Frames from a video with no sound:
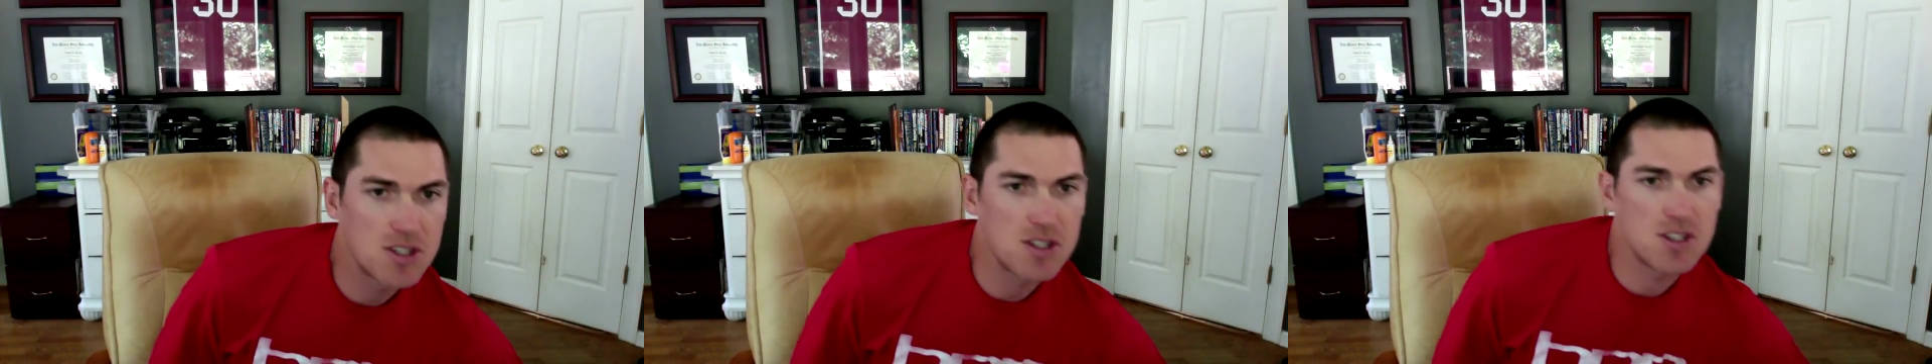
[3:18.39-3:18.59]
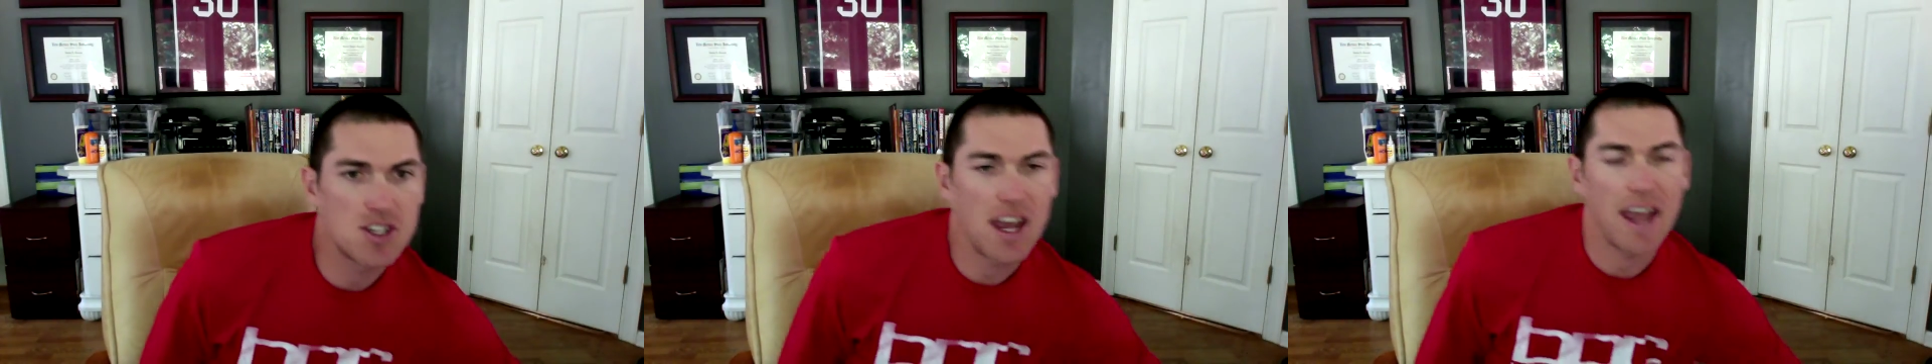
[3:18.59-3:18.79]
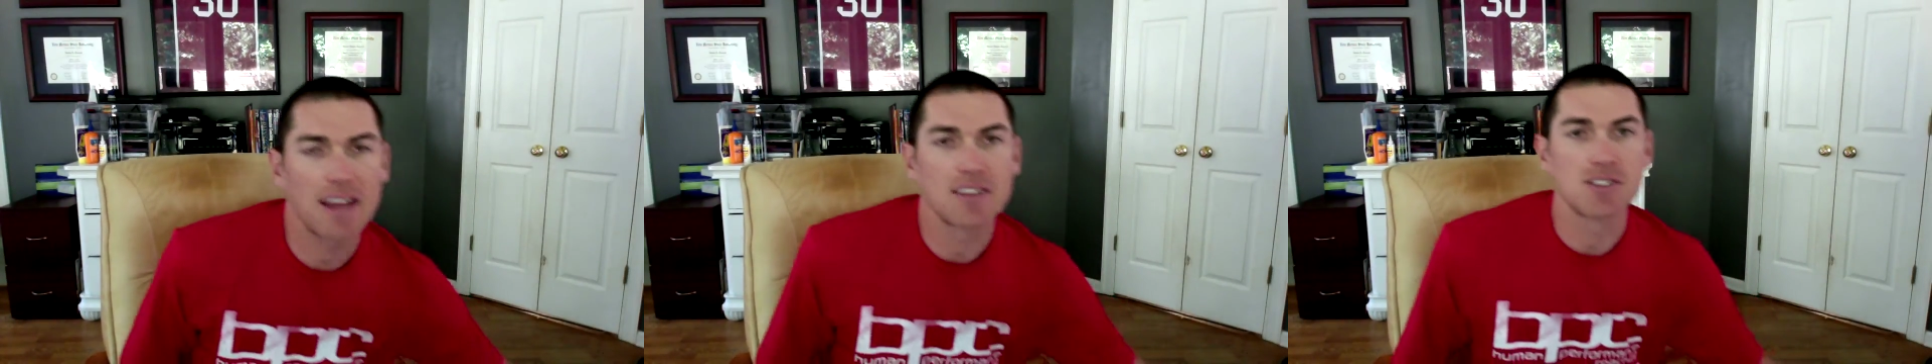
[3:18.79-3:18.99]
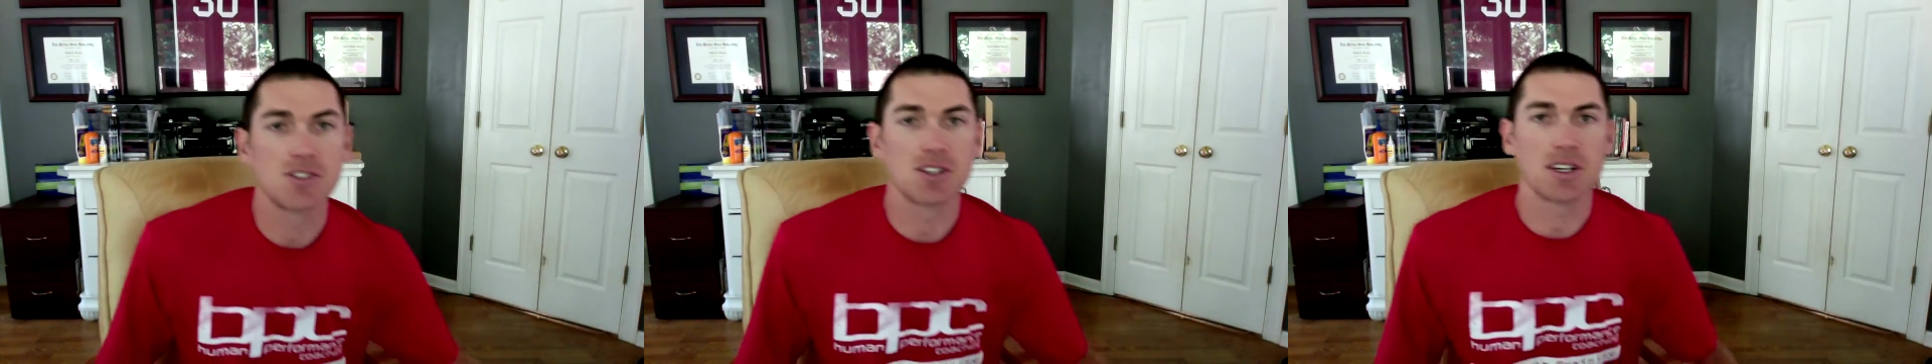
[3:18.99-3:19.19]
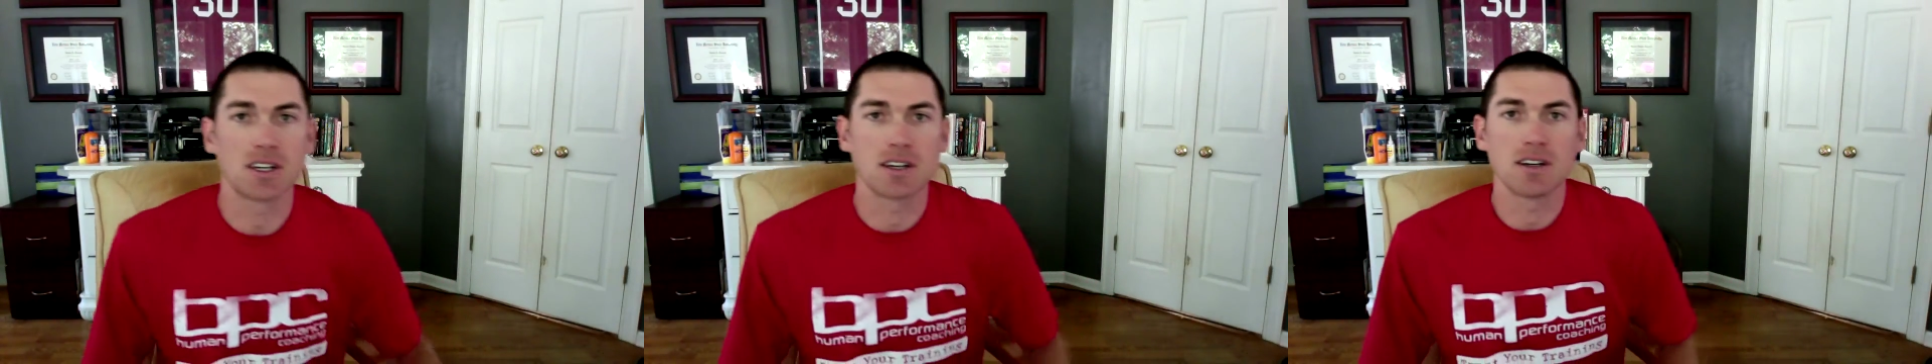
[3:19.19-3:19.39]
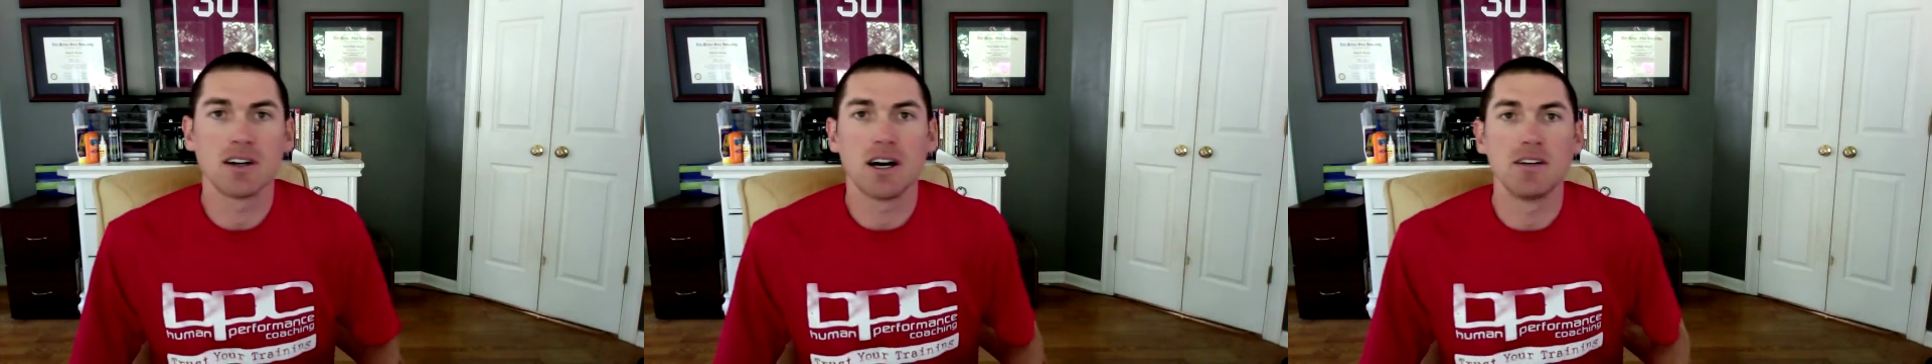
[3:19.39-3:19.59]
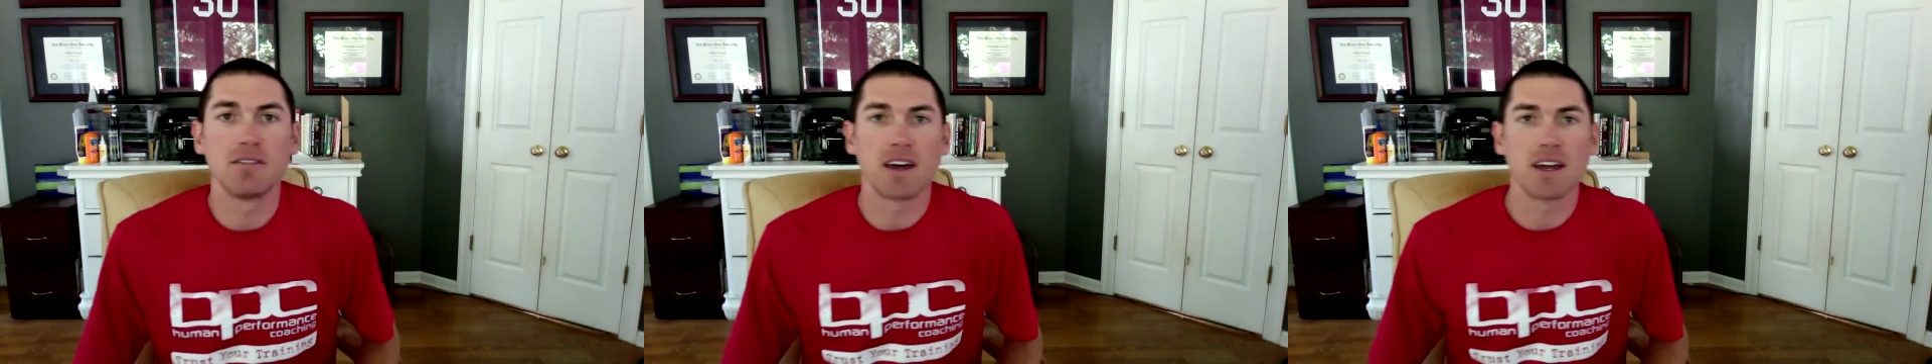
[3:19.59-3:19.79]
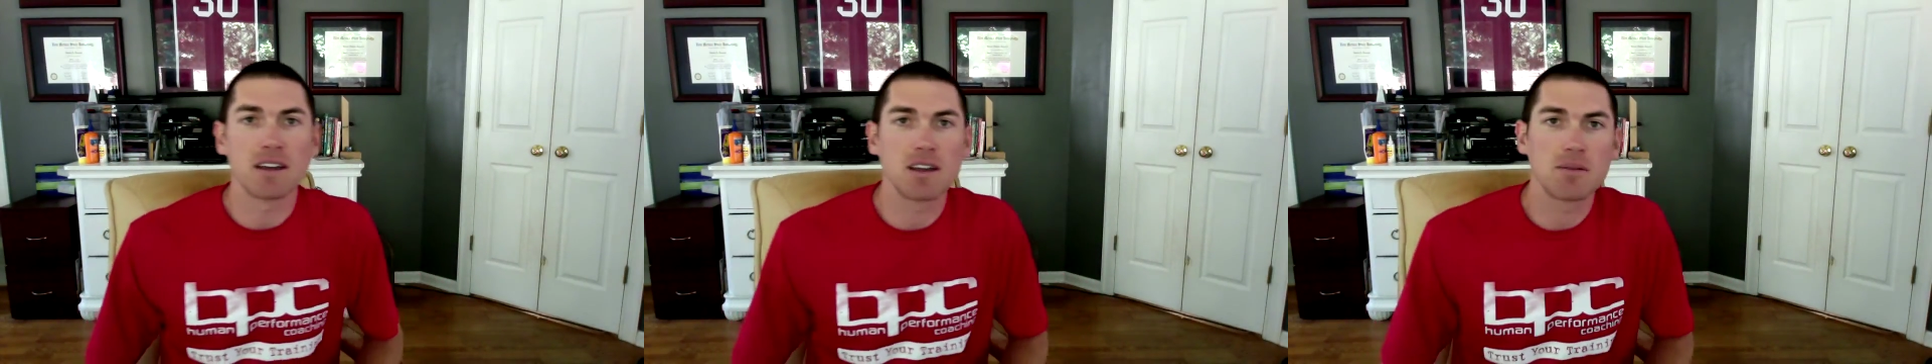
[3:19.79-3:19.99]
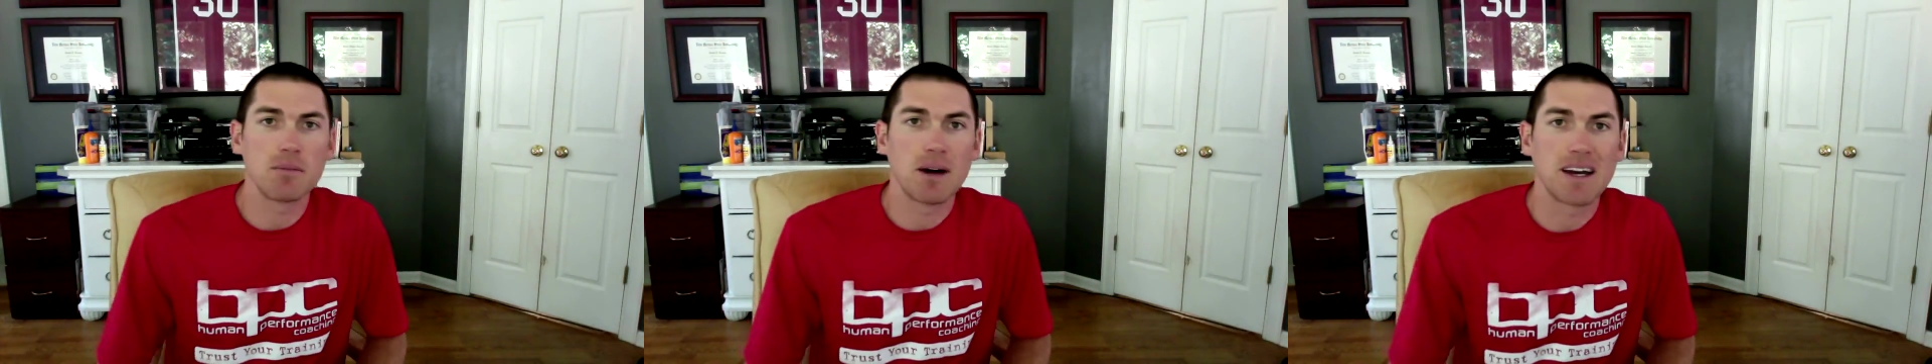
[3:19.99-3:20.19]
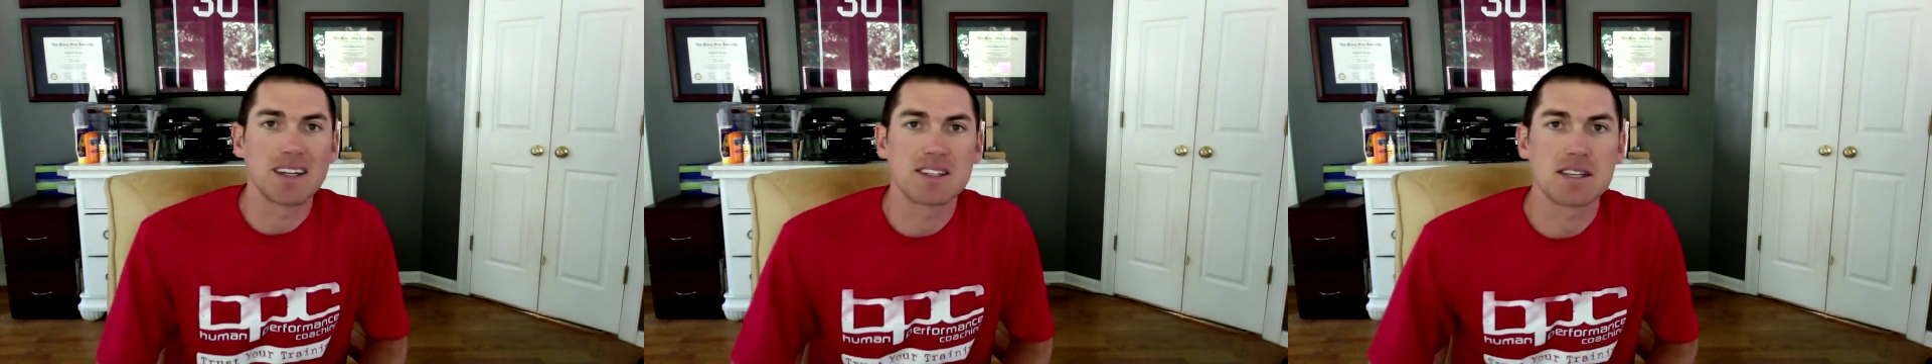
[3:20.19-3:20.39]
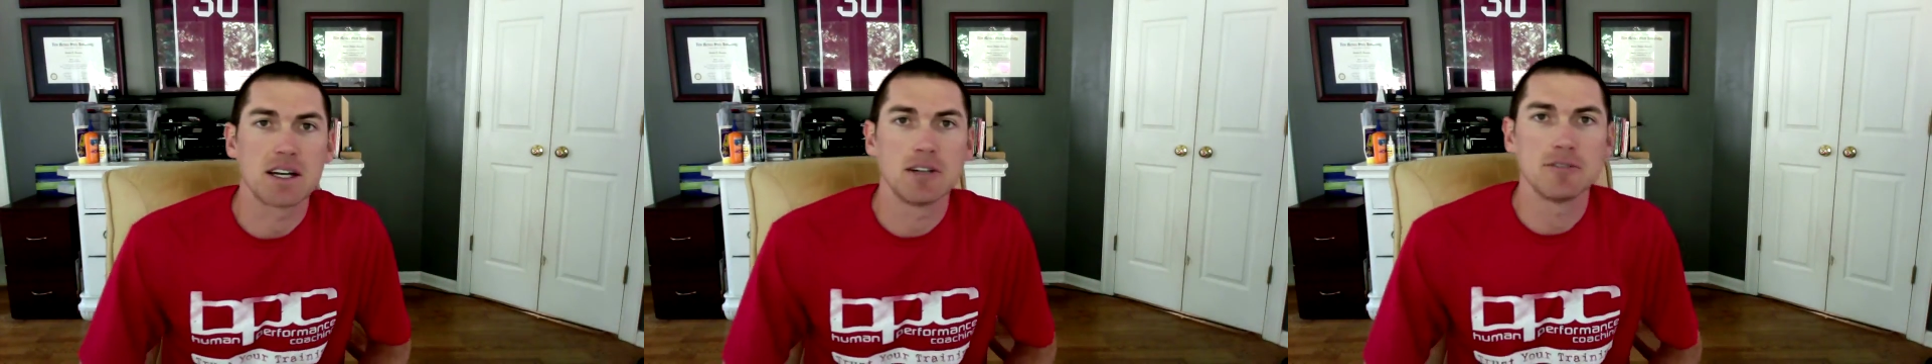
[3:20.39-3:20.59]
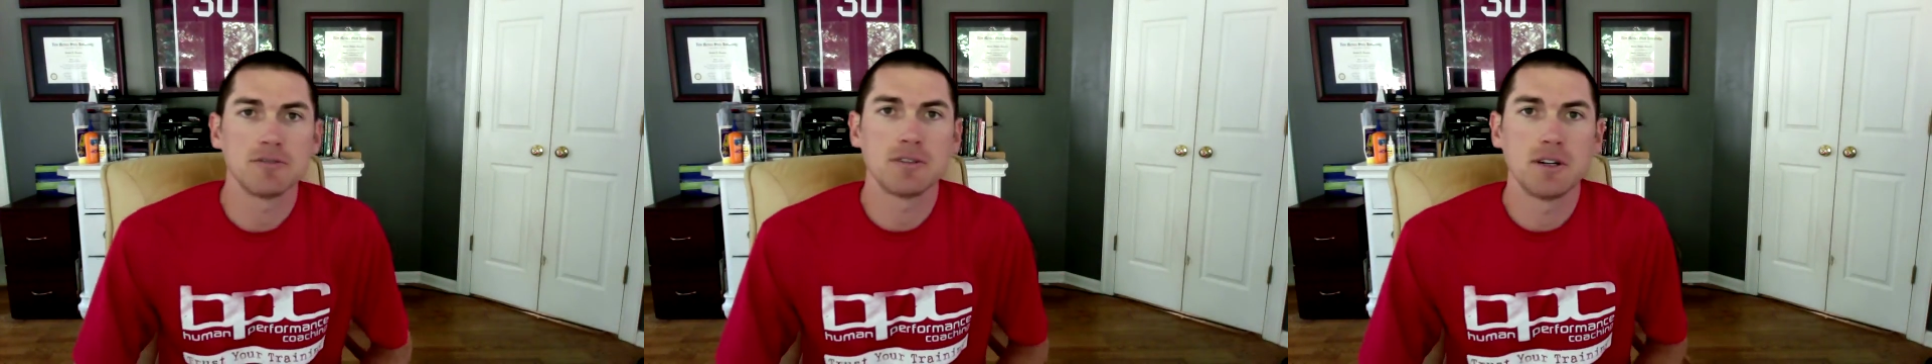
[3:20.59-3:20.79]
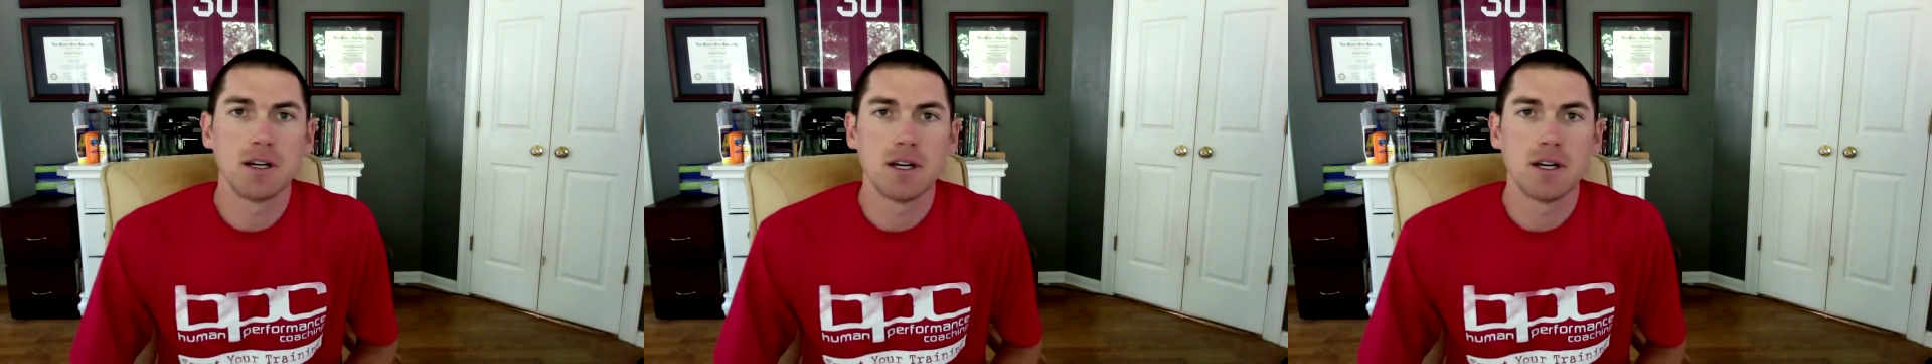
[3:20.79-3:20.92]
challenging event by itself.